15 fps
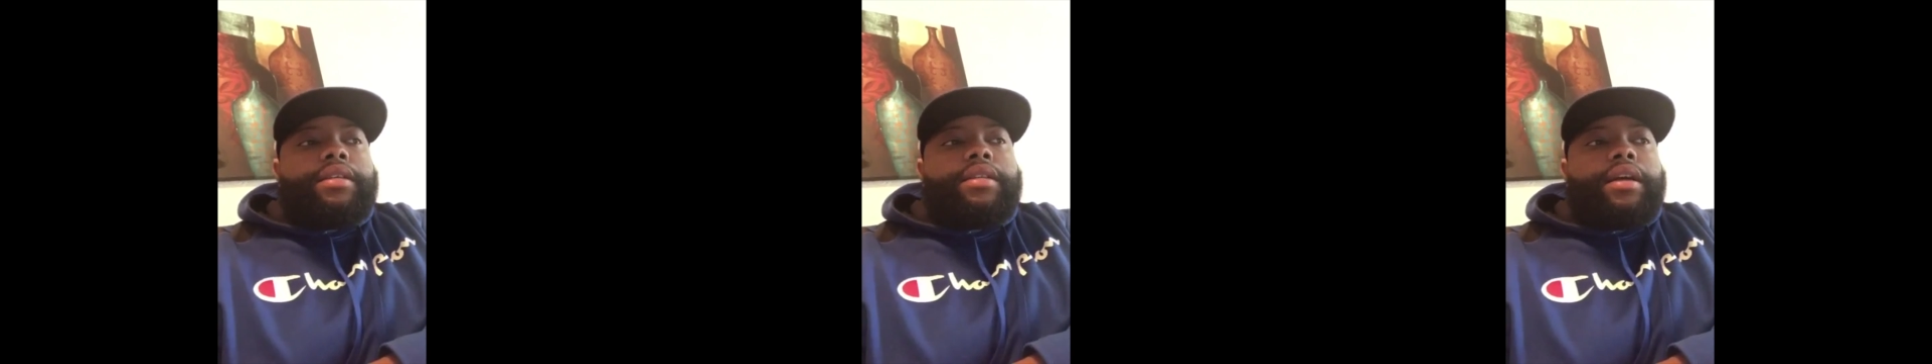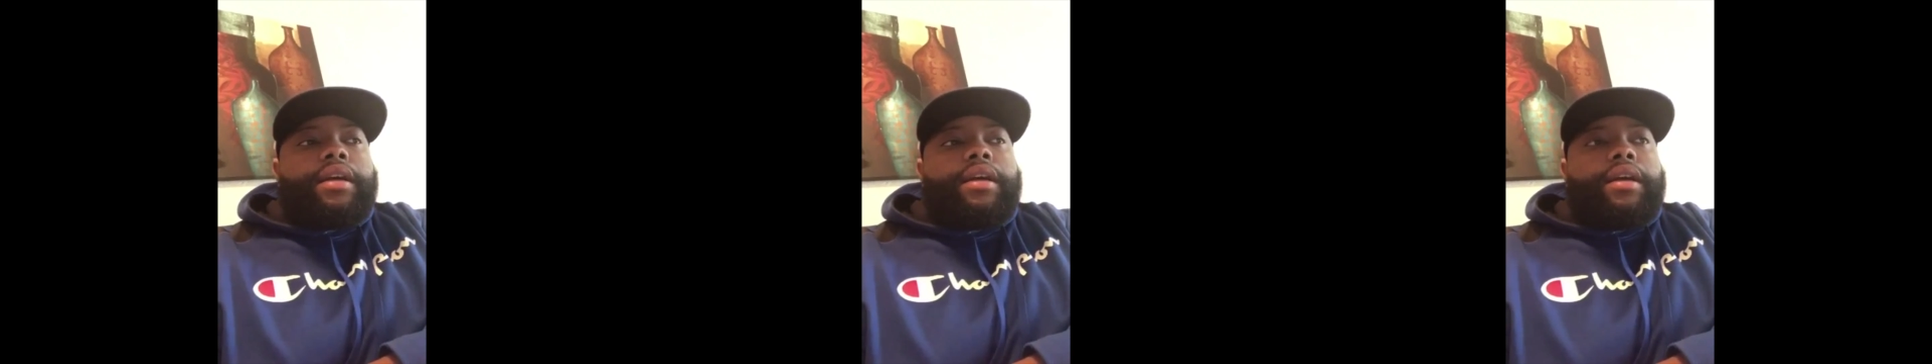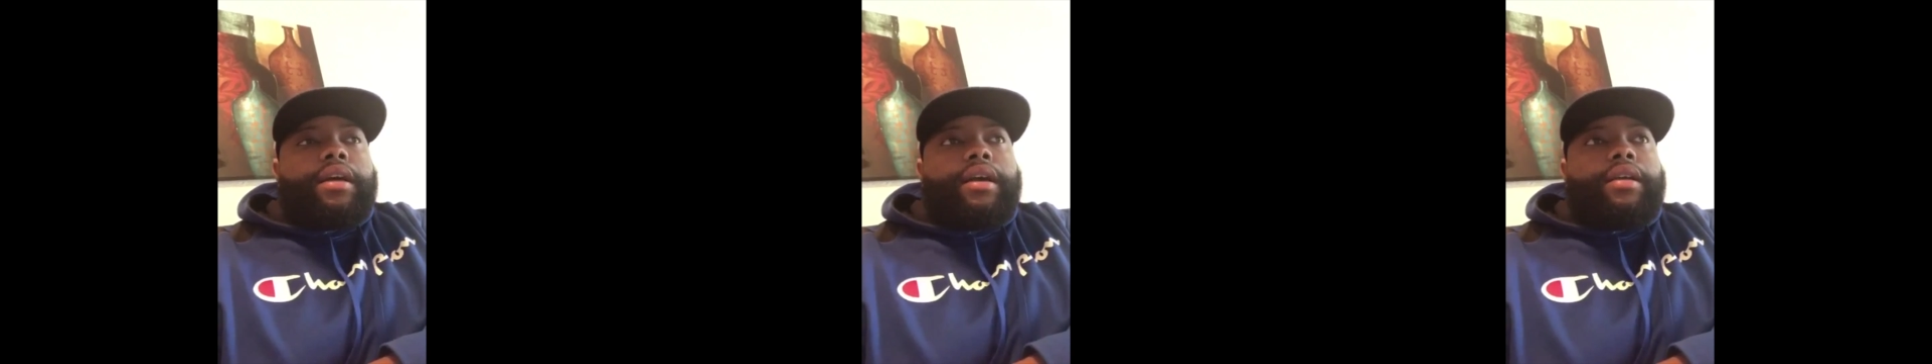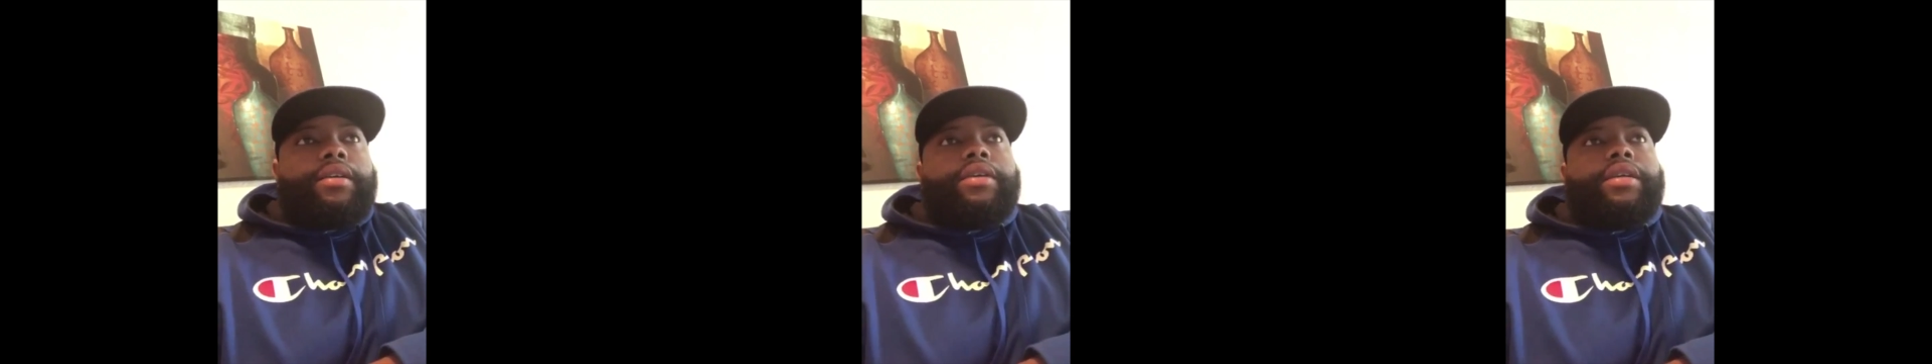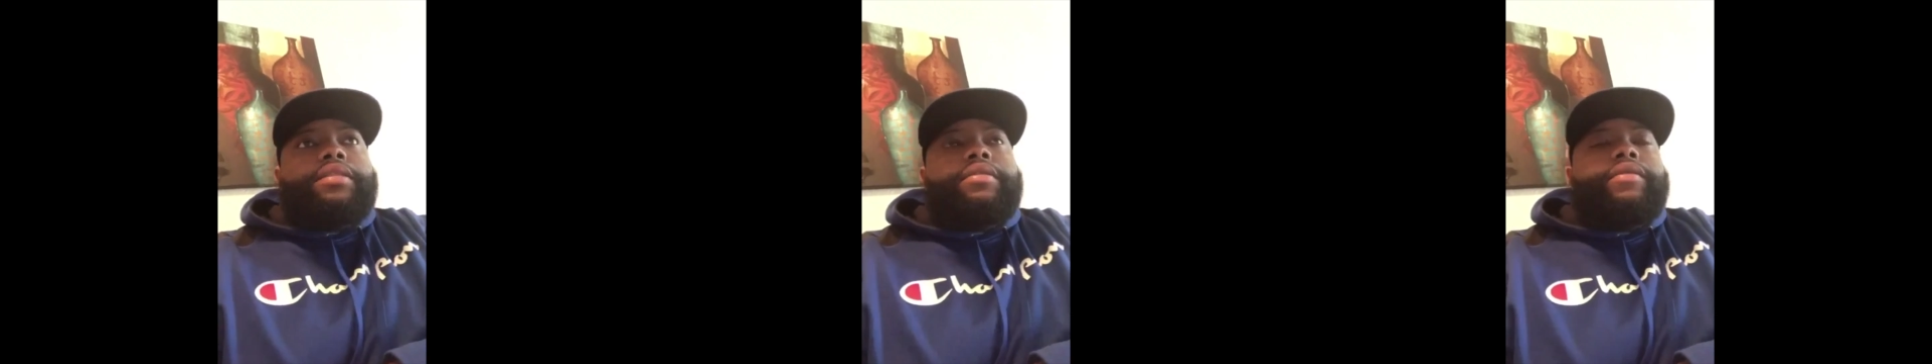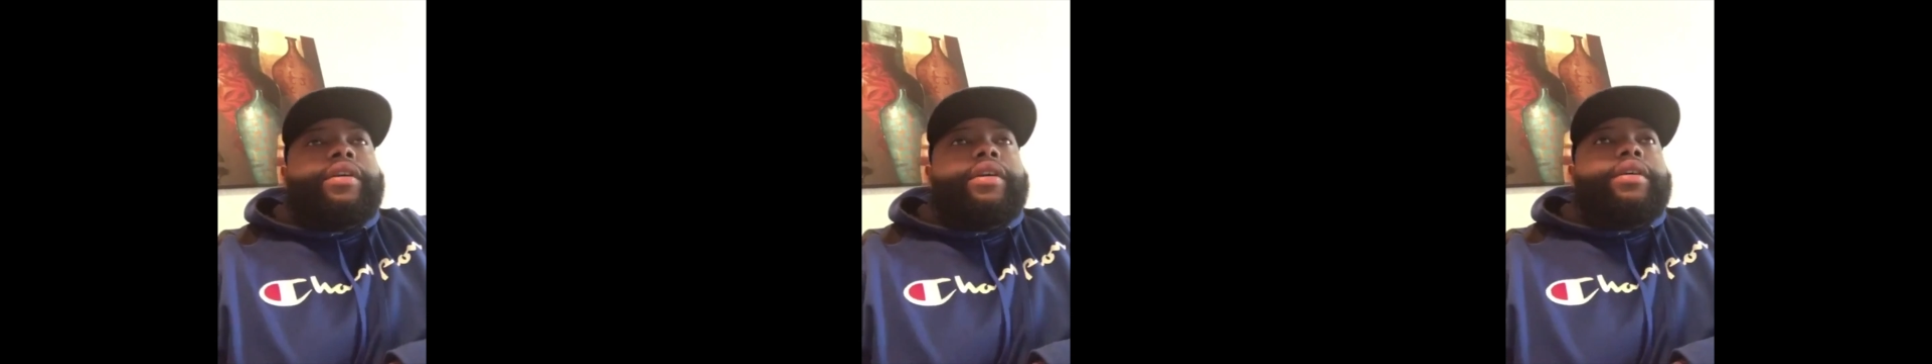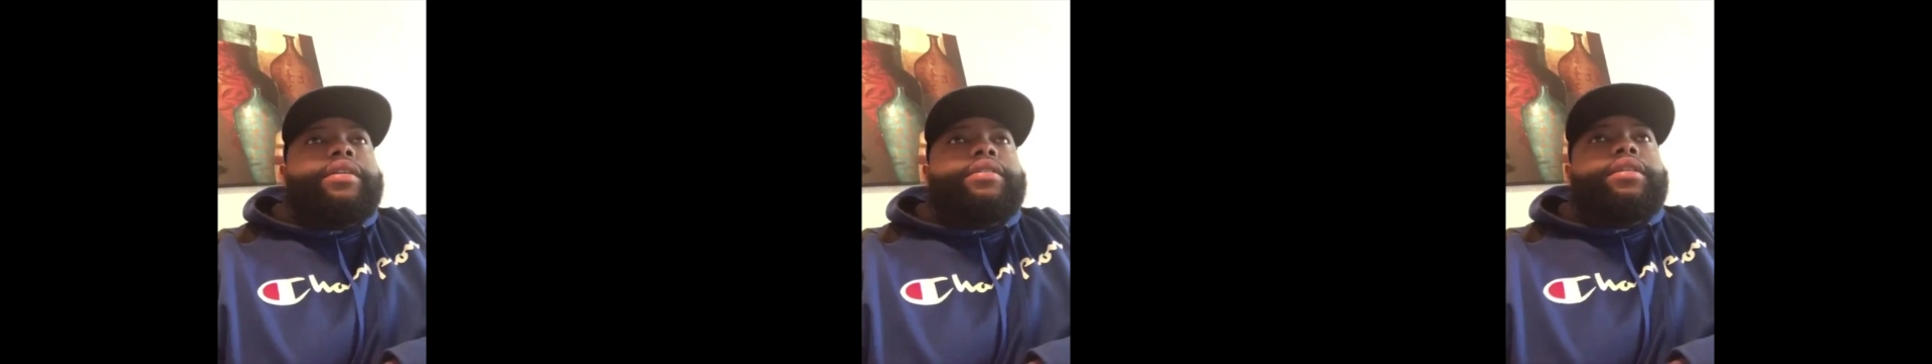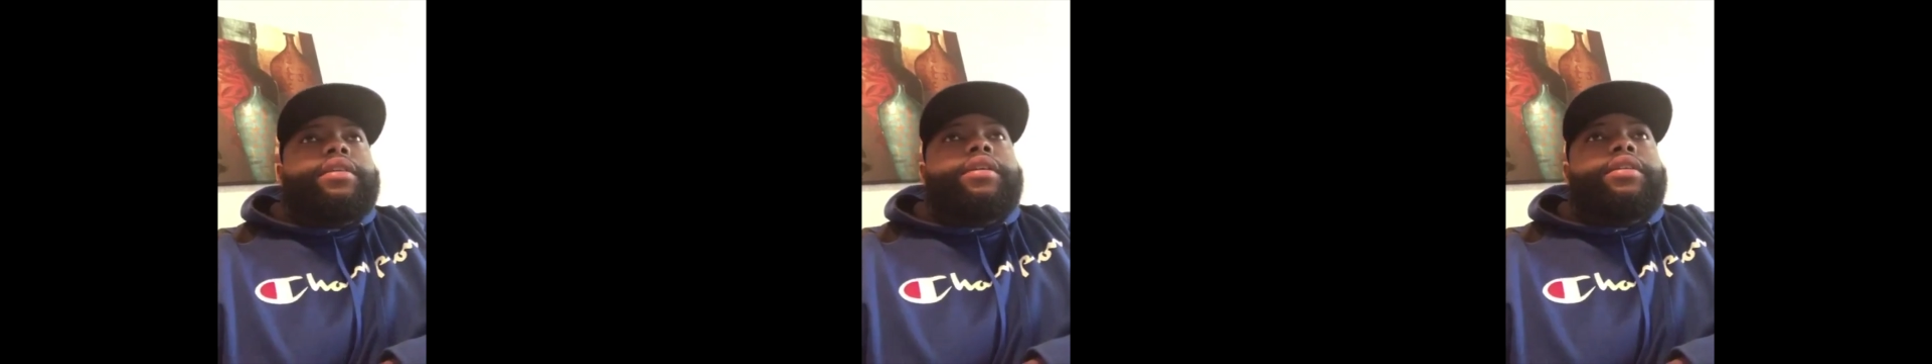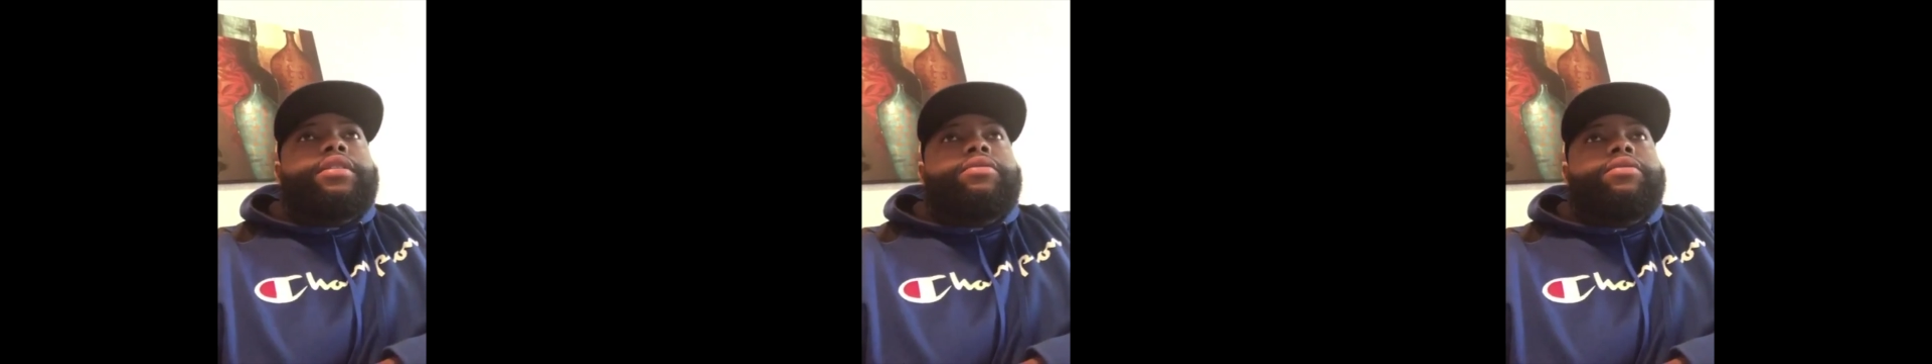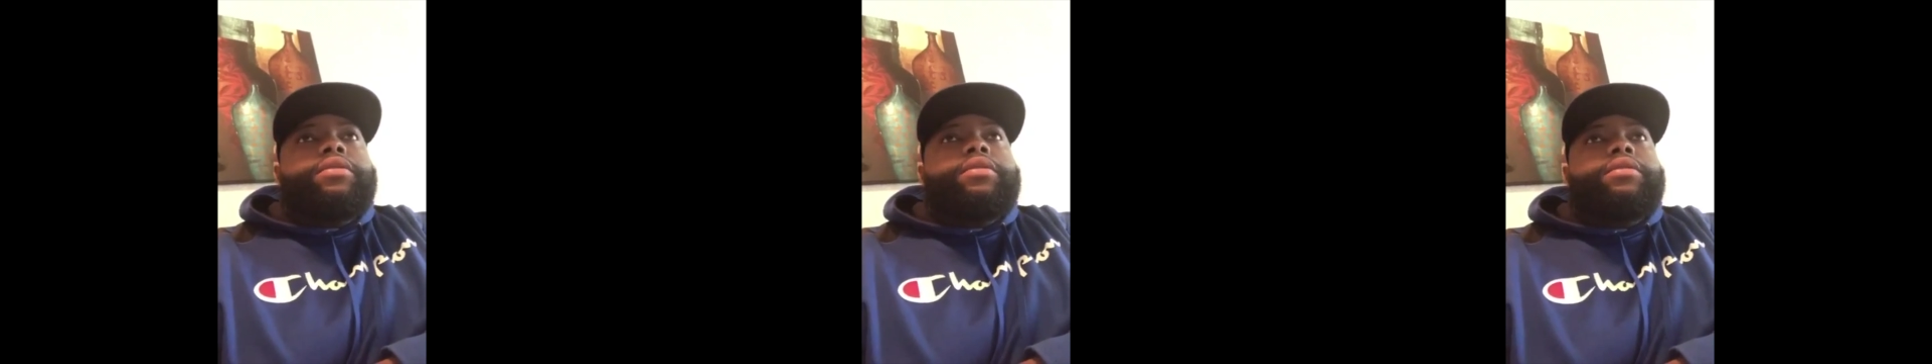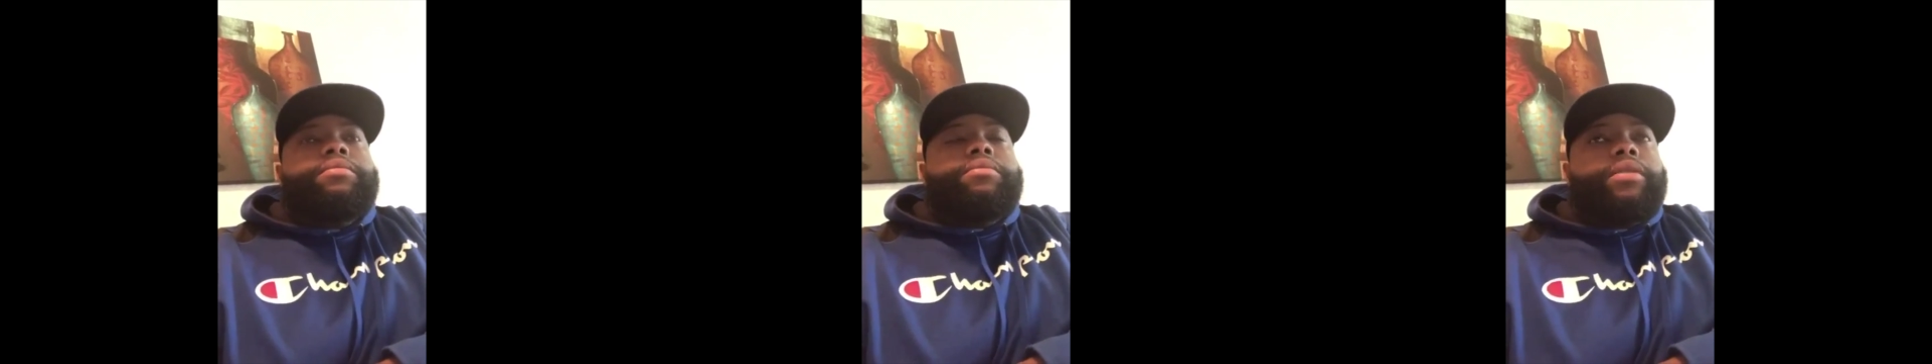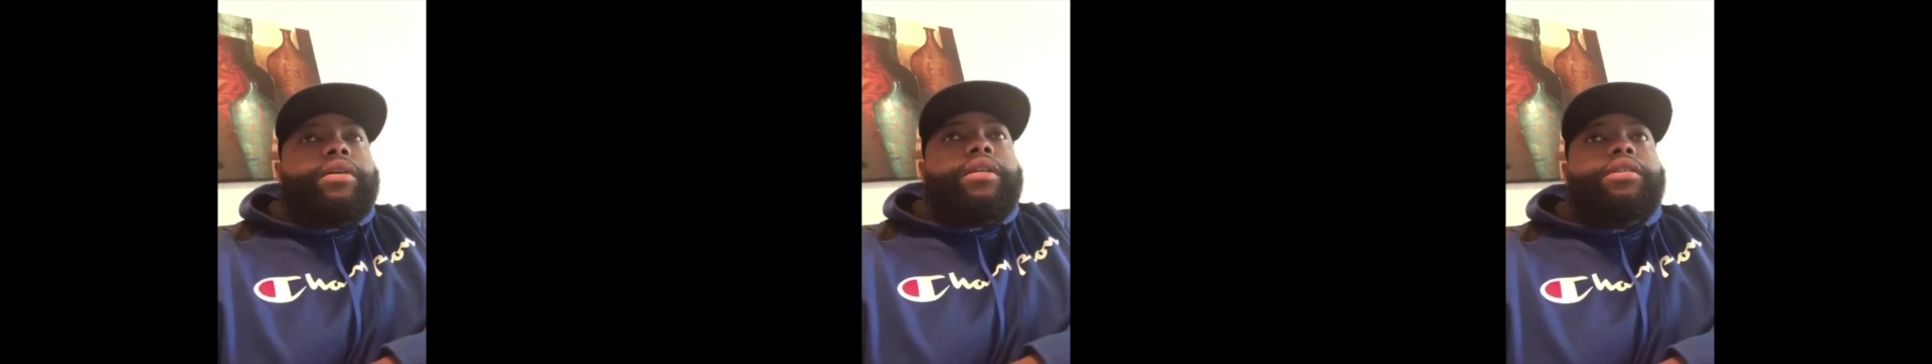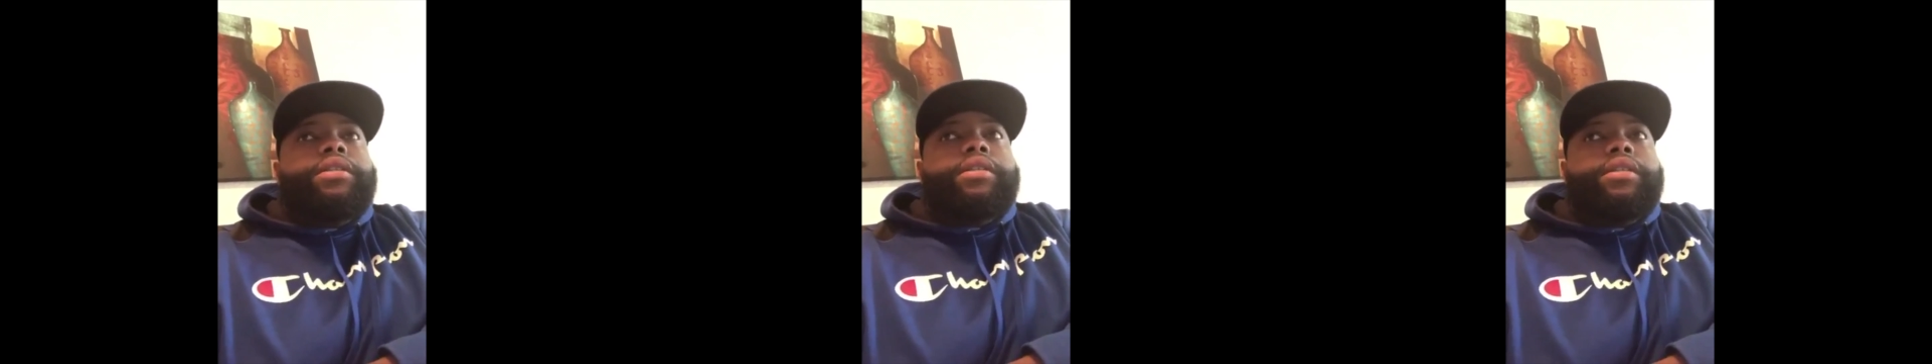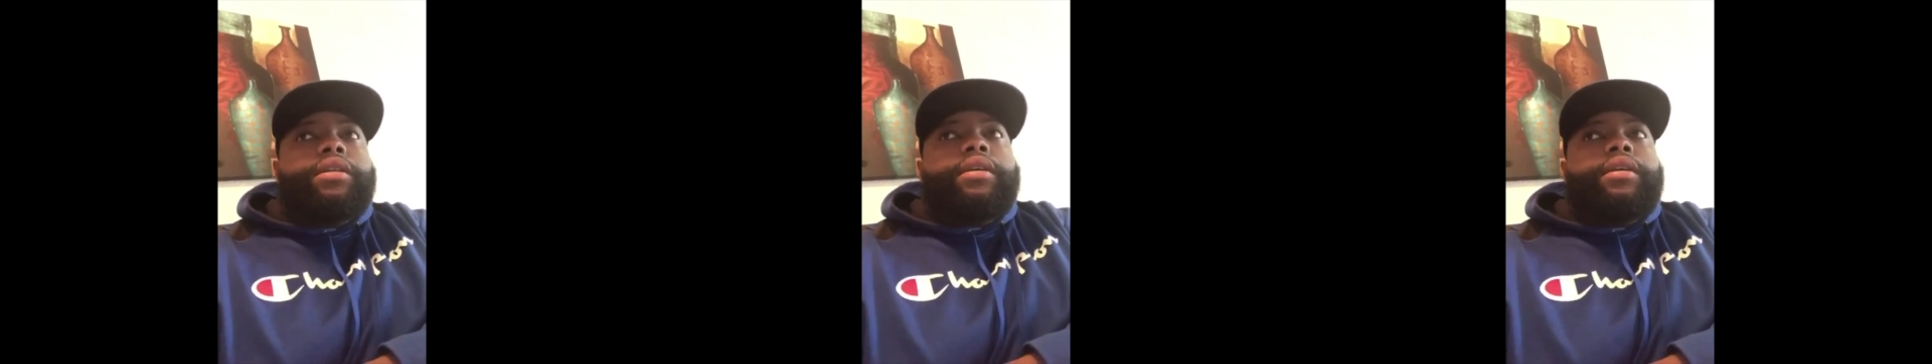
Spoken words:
and I know he's a very intellectual brother.